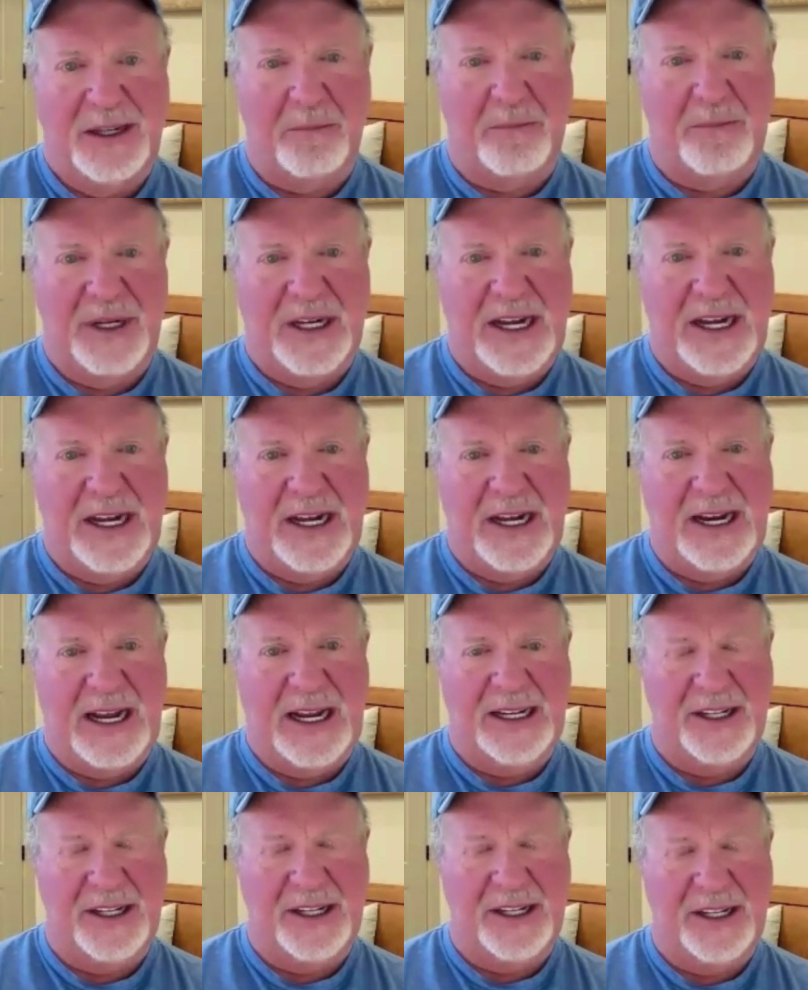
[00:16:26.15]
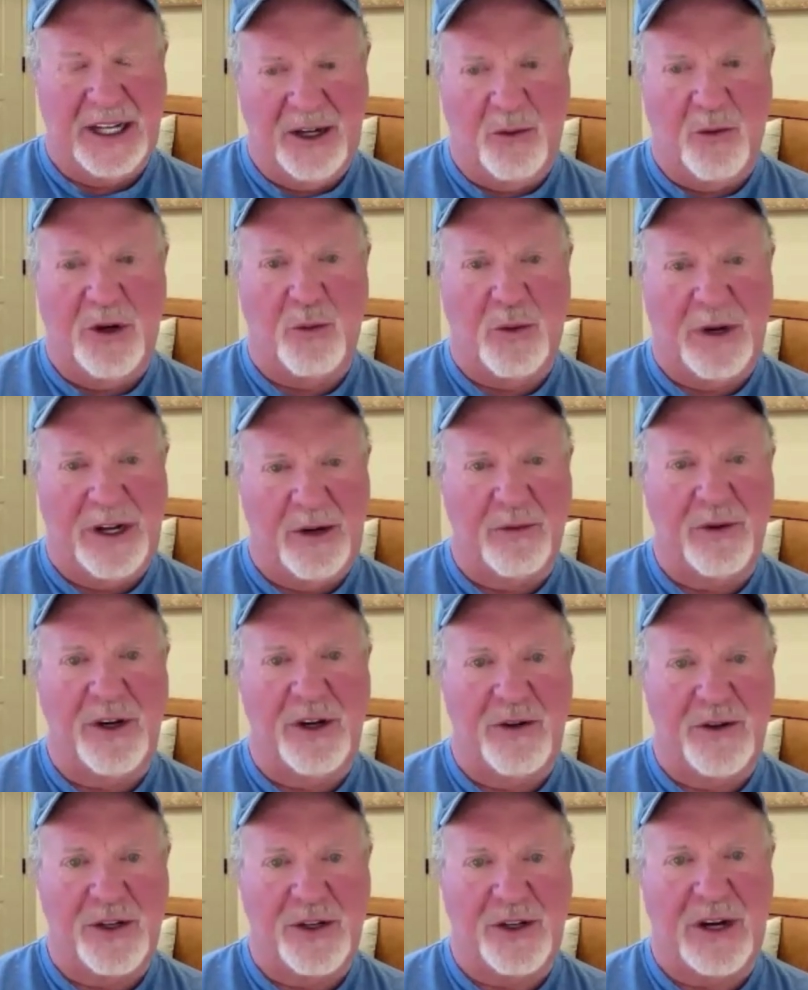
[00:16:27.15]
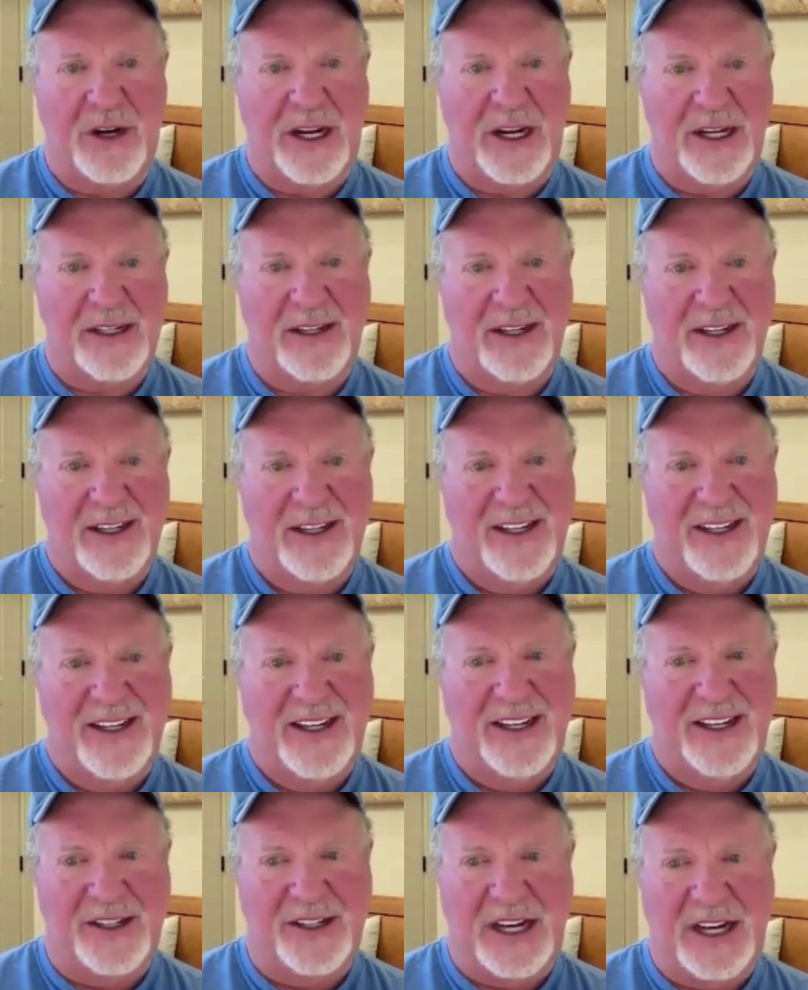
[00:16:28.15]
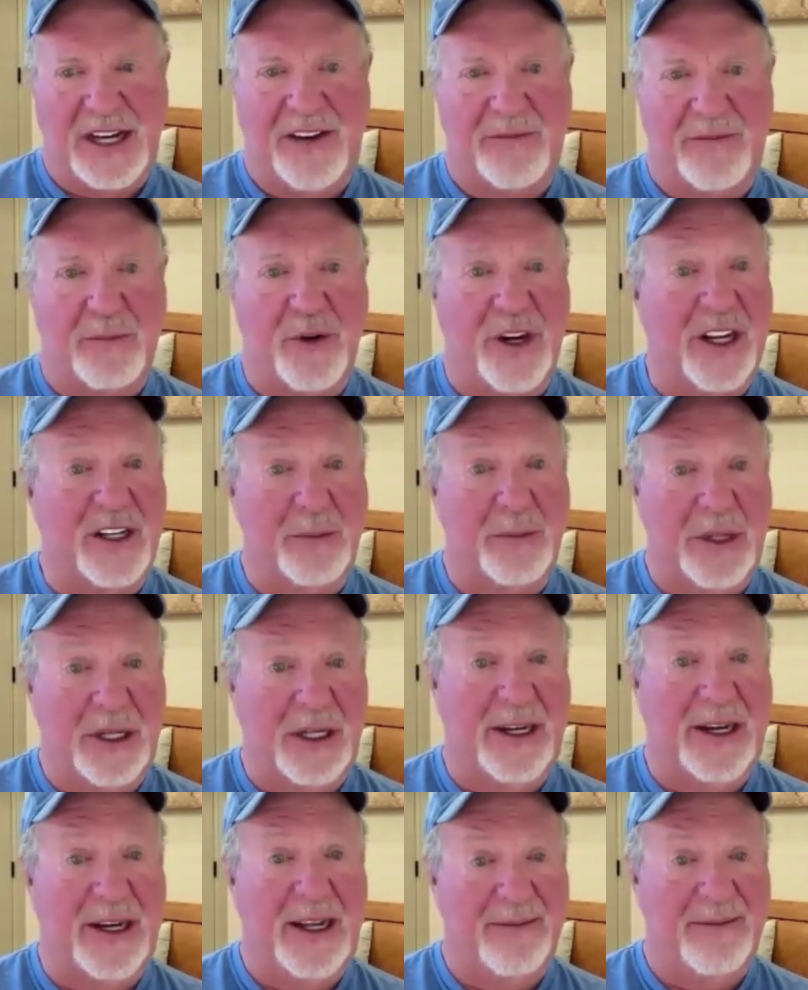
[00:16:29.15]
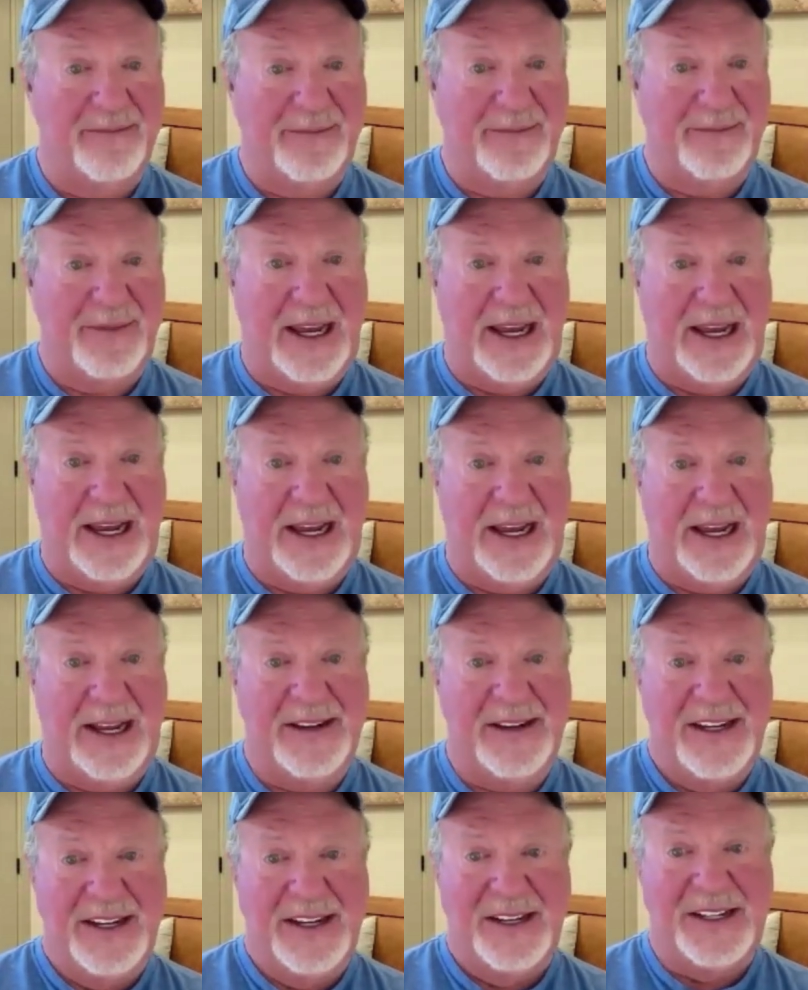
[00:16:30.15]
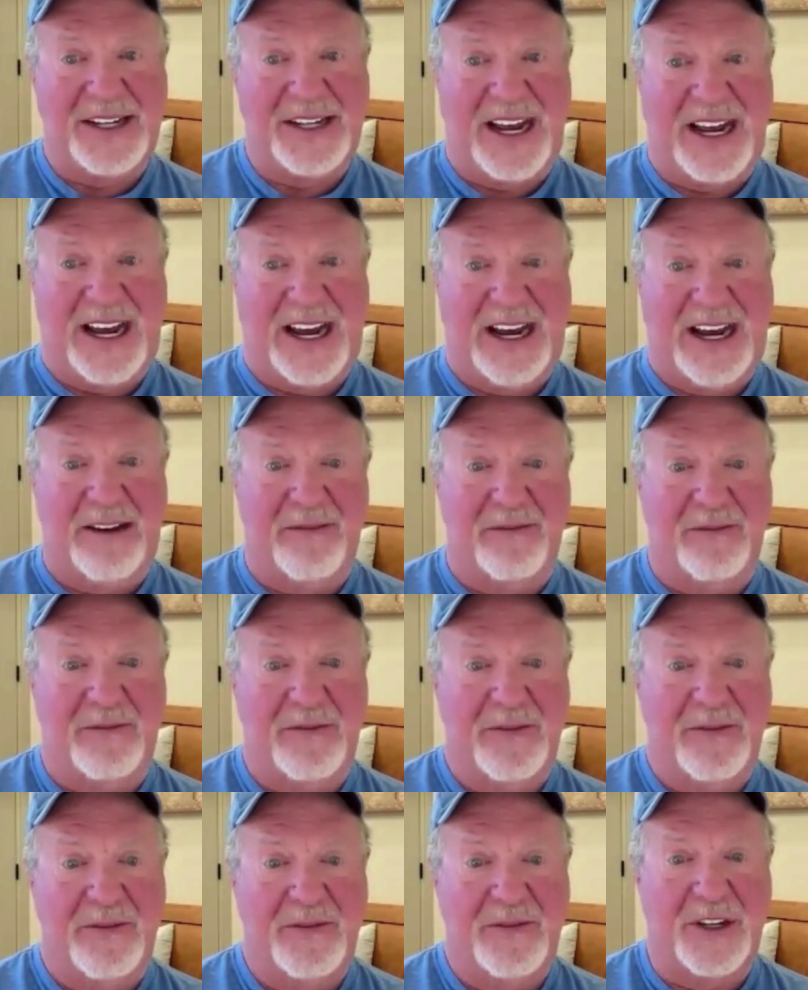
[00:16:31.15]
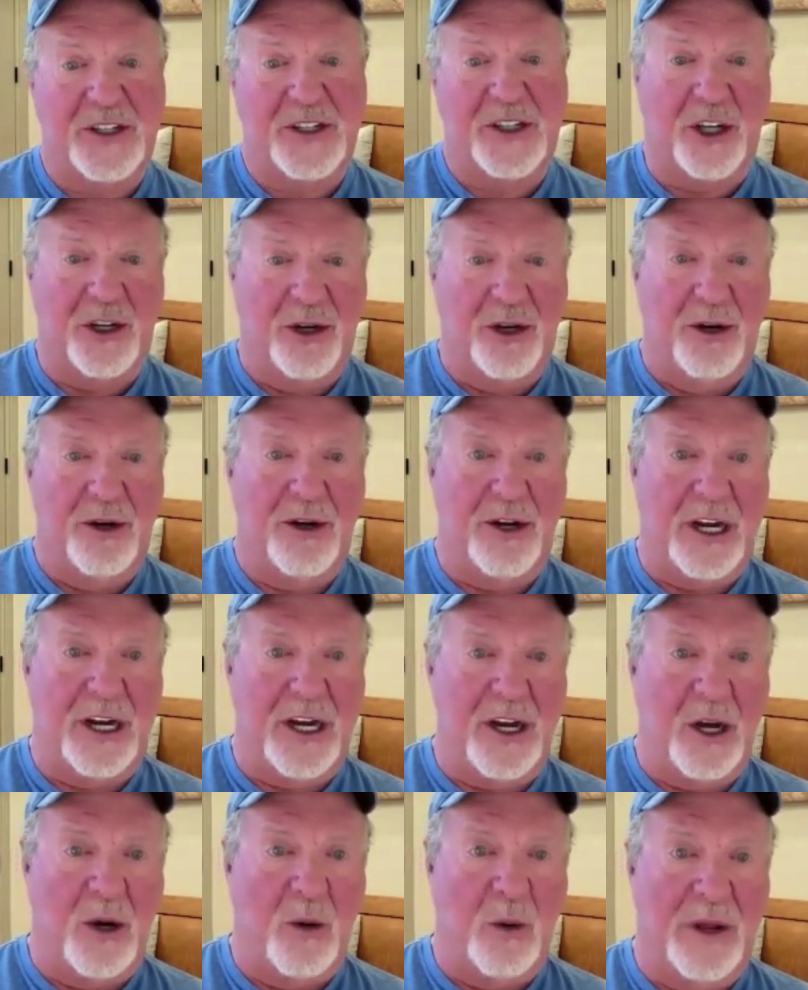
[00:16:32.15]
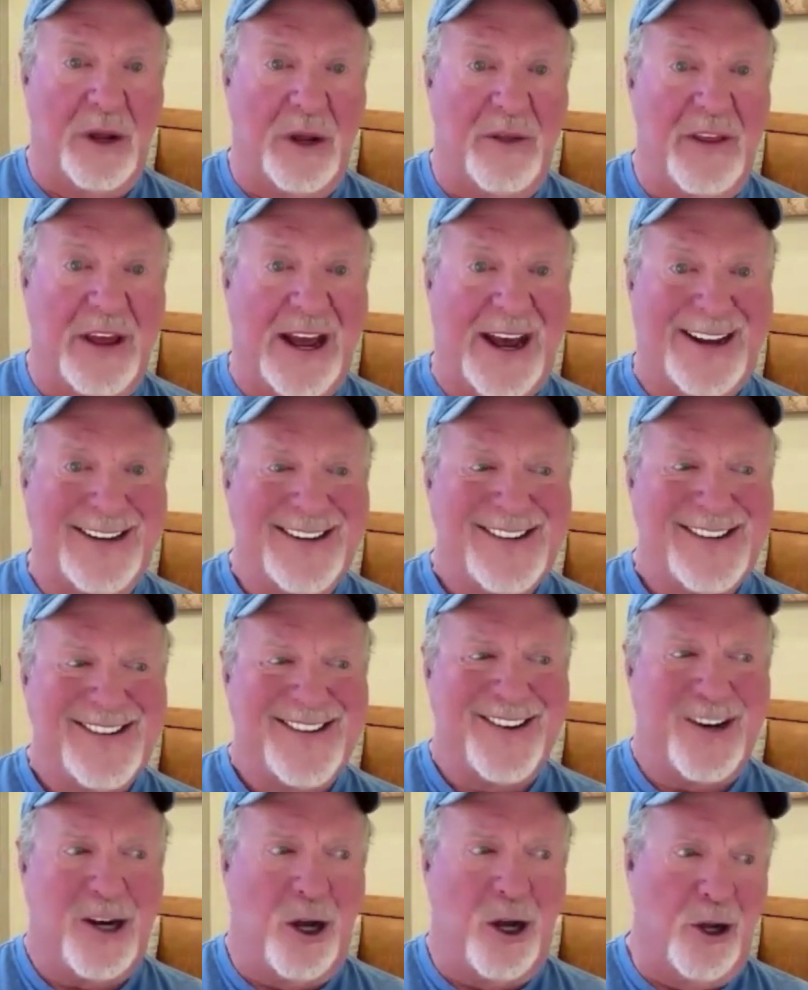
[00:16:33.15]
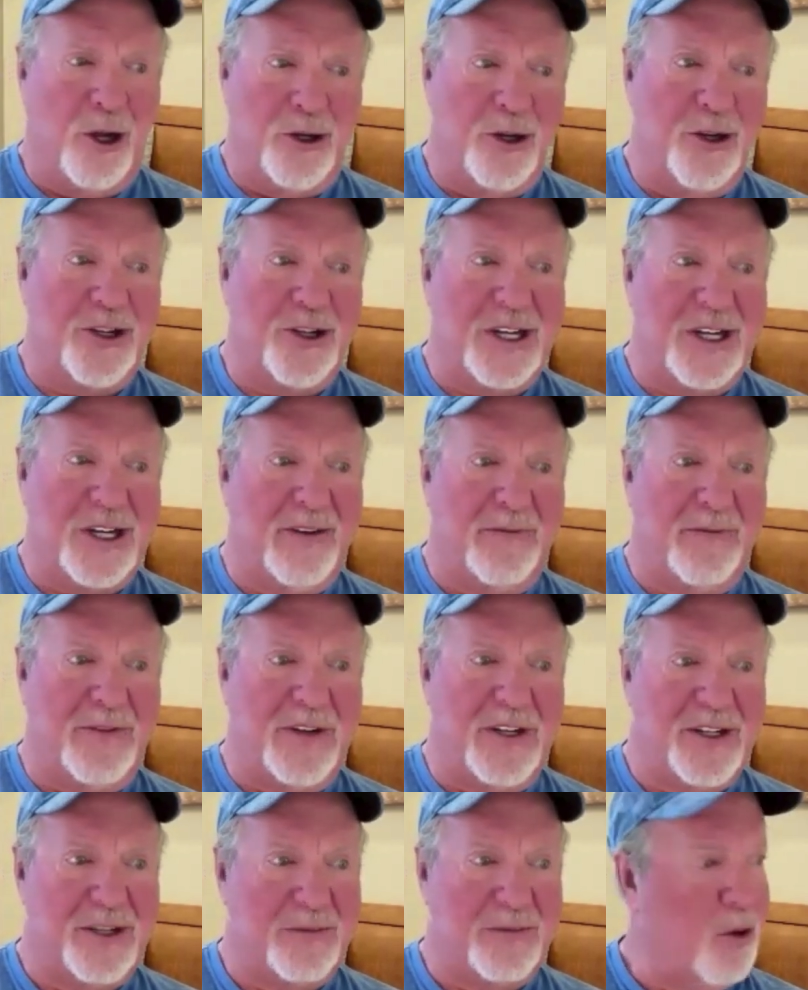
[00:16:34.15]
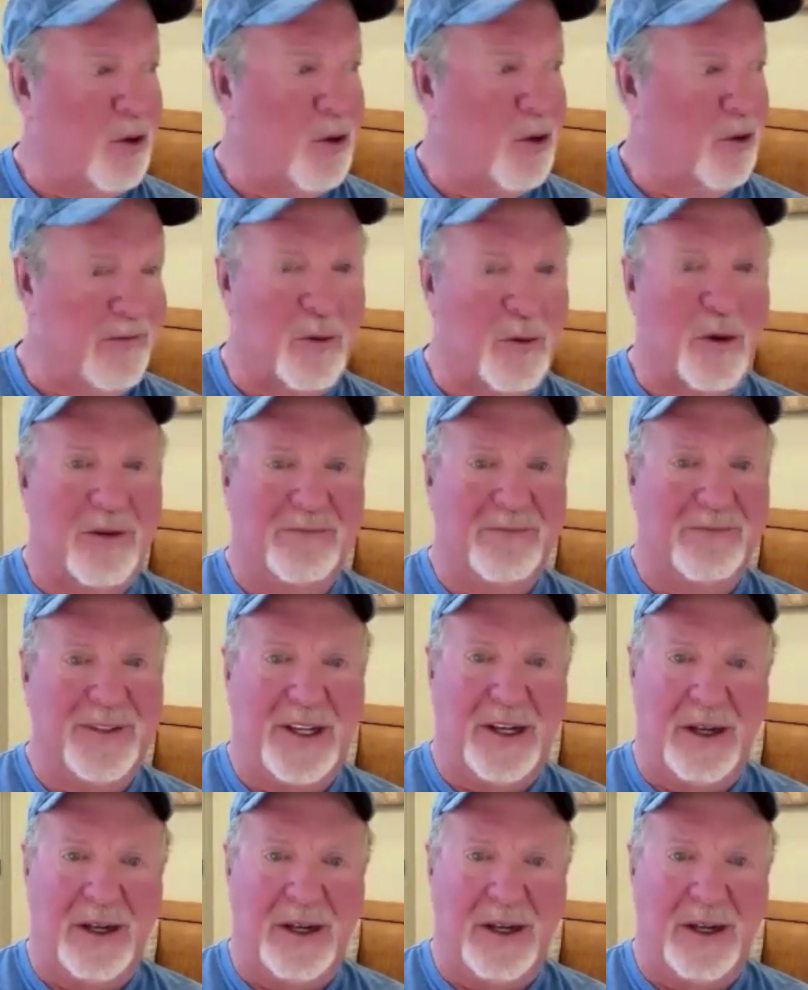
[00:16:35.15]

but I can tell you one way to reduce stress is to have predictability and to have the security knowing that all your stuff is spoken for.